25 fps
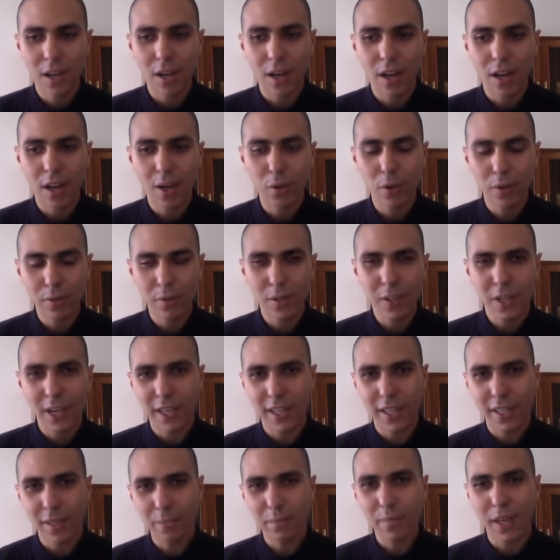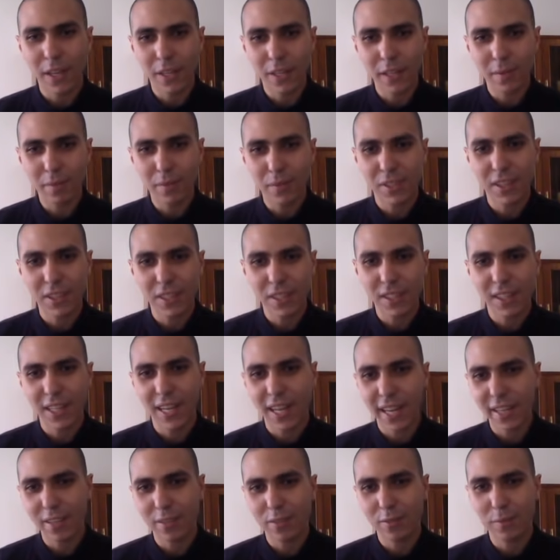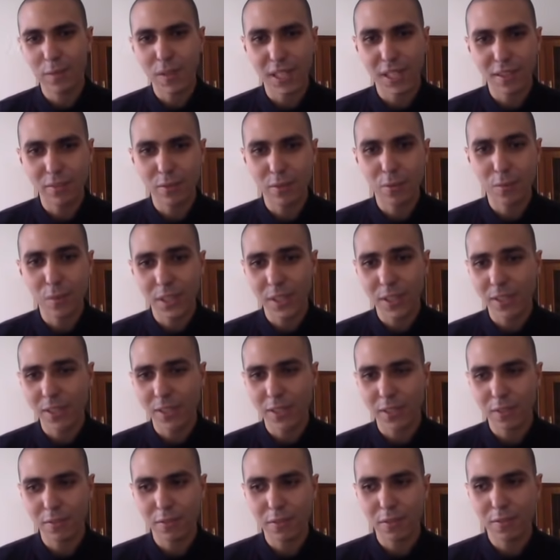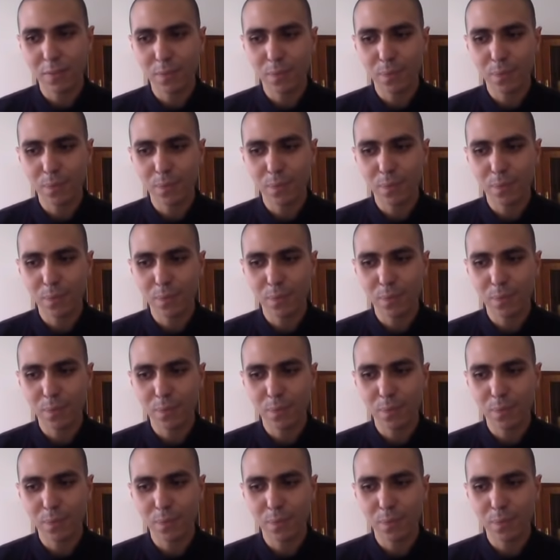however, I kept this lack of belief to myself.